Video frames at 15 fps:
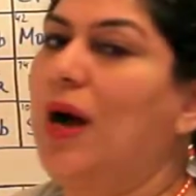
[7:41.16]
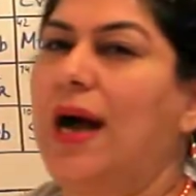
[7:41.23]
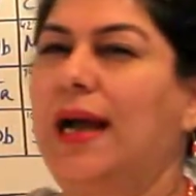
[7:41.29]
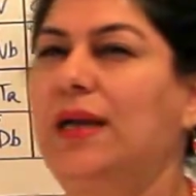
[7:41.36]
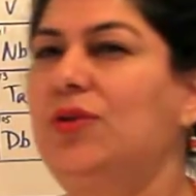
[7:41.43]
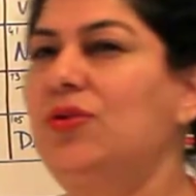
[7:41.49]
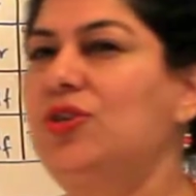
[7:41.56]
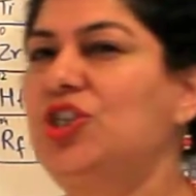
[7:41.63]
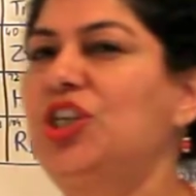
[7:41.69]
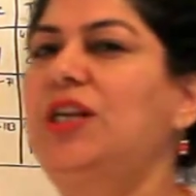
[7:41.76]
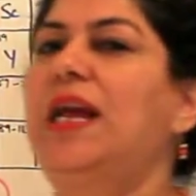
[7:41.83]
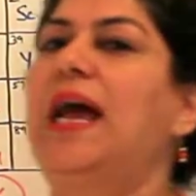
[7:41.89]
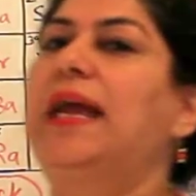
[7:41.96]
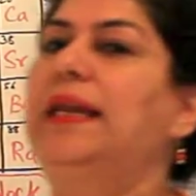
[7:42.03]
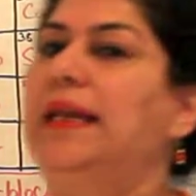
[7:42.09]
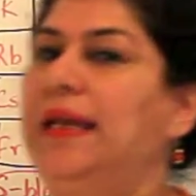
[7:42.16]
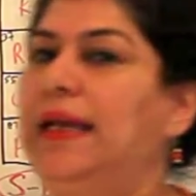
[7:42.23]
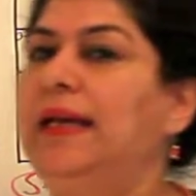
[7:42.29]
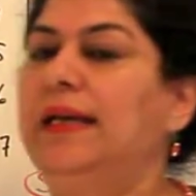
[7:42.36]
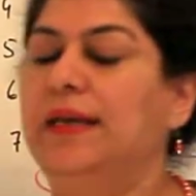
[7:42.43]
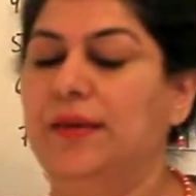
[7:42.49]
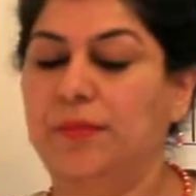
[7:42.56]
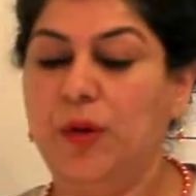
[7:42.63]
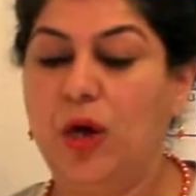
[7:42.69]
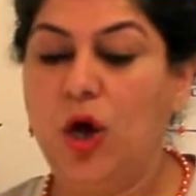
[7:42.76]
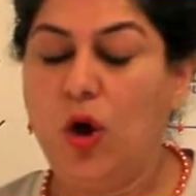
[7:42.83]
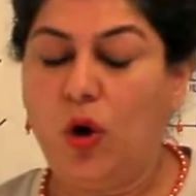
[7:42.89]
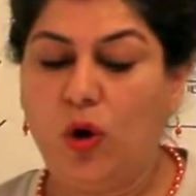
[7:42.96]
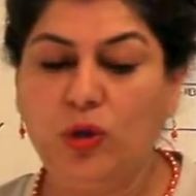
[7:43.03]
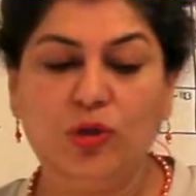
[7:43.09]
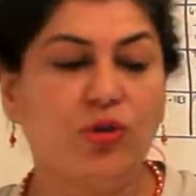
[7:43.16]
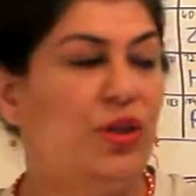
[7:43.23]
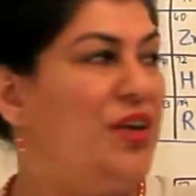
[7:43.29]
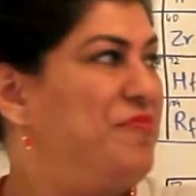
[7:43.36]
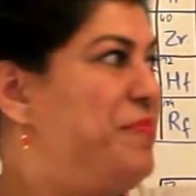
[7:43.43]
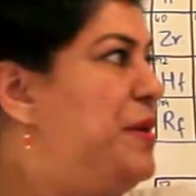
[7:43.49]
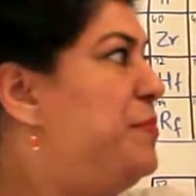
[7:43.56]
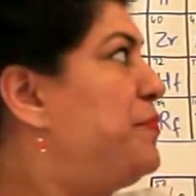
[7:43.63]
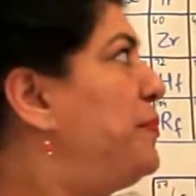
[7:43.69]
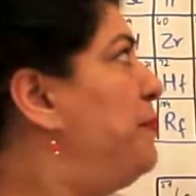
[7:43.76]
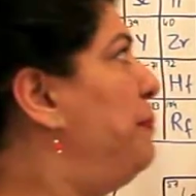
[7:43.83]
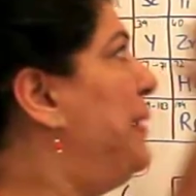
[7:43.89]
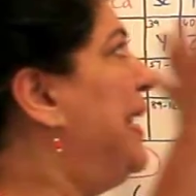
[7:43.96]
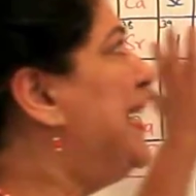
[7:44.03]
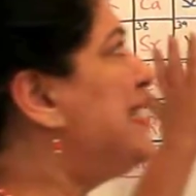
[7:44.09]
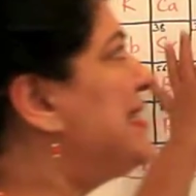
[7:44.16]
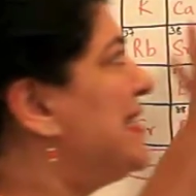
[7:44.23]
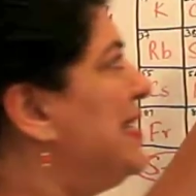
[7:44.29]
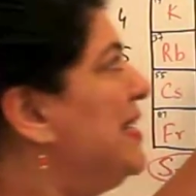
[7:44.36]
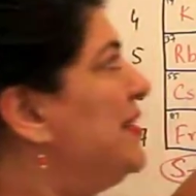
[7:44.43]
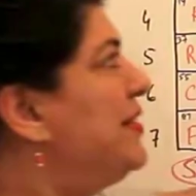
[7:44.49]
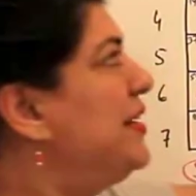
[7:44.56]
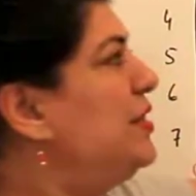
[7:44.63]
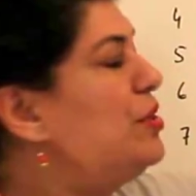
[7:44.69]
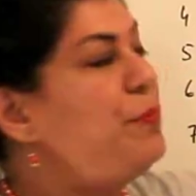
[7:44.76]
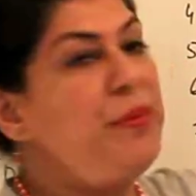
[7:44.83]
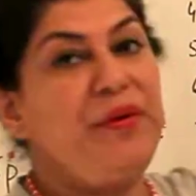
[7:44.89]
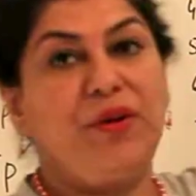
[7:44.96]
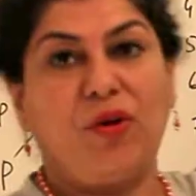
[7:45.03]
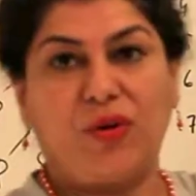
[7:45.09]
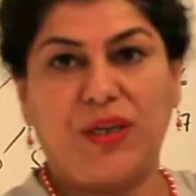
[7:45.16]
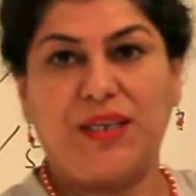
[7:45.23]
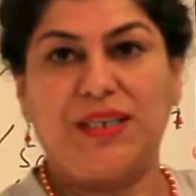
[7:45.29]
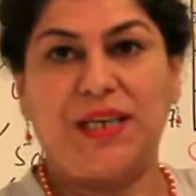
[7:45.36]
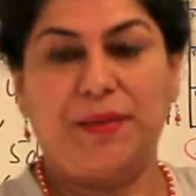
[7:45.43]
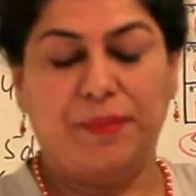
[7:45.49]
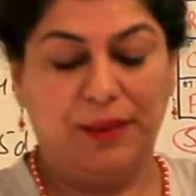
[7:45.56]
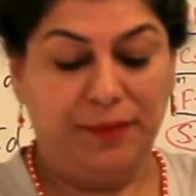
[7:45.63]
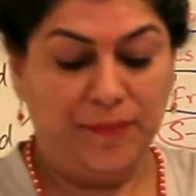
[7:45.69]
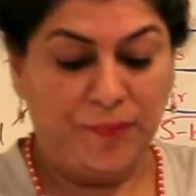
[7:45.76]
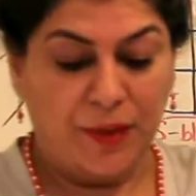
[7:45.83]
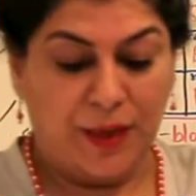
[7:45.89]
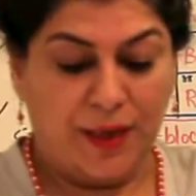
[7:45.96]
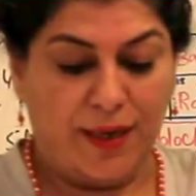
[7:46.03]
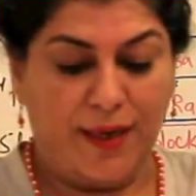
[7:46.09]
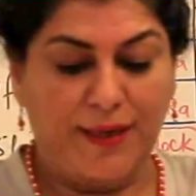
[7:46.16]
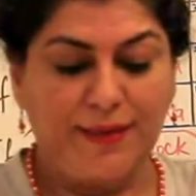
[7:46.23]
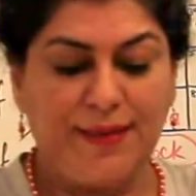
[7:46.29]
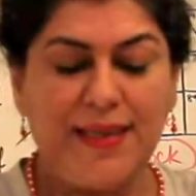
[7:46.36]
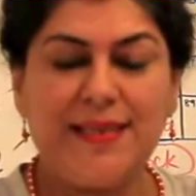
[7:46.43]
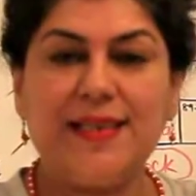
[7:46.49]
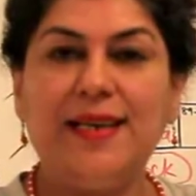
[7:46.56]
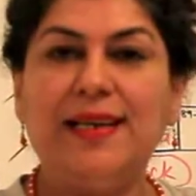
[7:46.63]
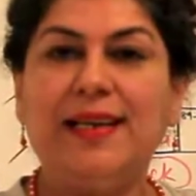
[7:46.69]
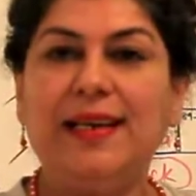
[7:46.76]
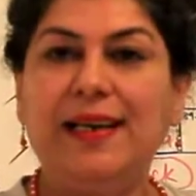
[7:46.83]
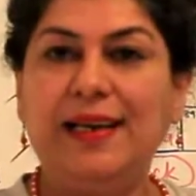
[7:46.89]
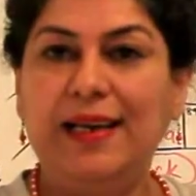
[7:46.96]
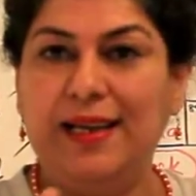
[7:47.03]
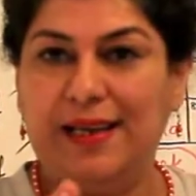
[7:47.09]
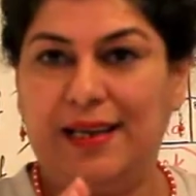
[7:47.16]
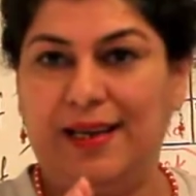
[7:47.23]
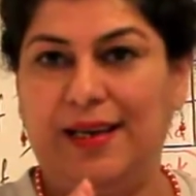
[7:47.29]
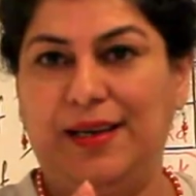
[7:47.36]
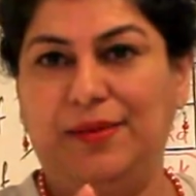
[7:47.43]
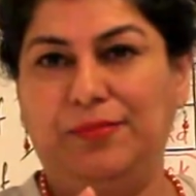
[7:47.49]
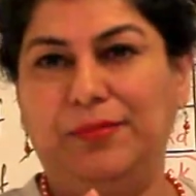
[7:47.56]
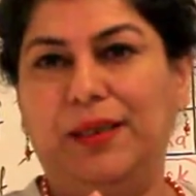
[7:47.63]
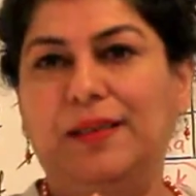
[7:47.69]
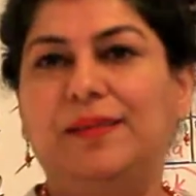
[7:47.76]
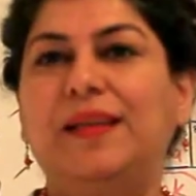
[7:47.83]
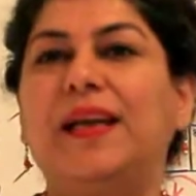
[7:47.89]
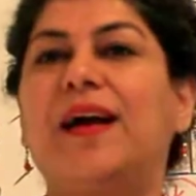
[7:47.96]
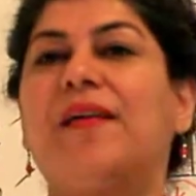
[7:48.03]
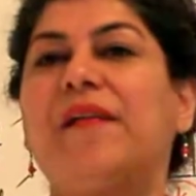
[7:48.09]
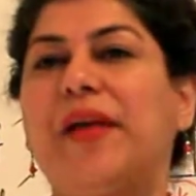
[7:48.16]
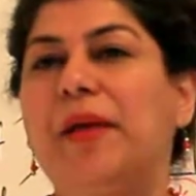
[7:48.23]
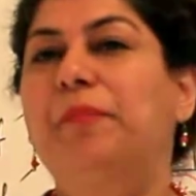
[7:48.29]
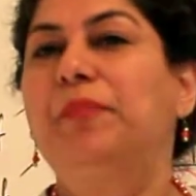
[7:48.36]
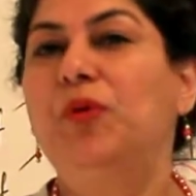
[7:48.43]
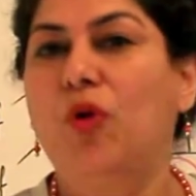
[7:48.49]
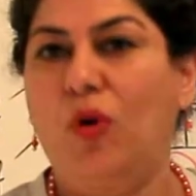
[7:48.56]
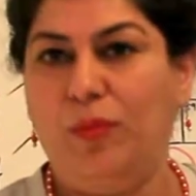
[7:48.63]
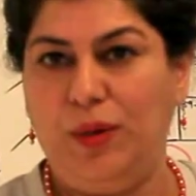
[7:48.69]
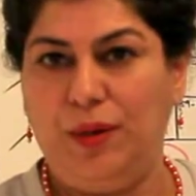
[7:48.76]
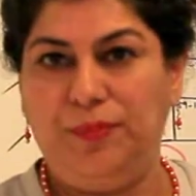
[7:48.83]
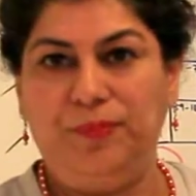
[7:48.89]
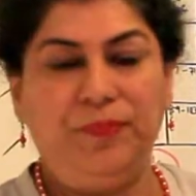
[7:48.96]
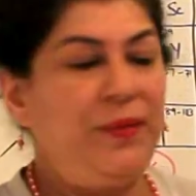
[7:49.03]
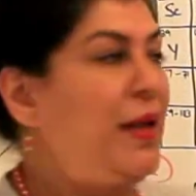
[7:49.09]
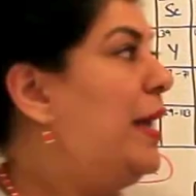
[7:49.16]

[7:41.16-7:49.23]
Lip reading: hydrogen and helium, although they've been placed here in the periodic table, they are abnormal.